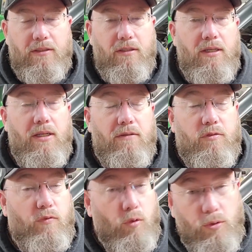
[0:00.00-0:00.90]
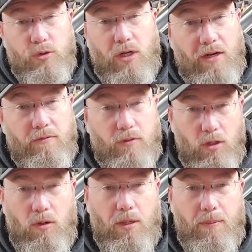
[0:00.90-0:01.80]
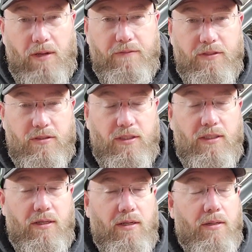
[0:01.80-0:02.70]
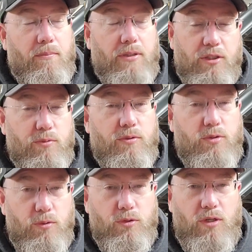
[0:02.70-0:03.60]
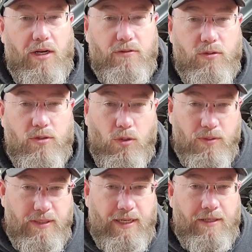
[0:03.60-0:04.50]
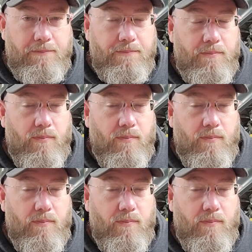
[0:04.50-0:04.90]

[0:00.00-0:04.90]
If it's 4-wheel drive, we'll go up, obviously, but this one's 2-wheel drive, so it's going down.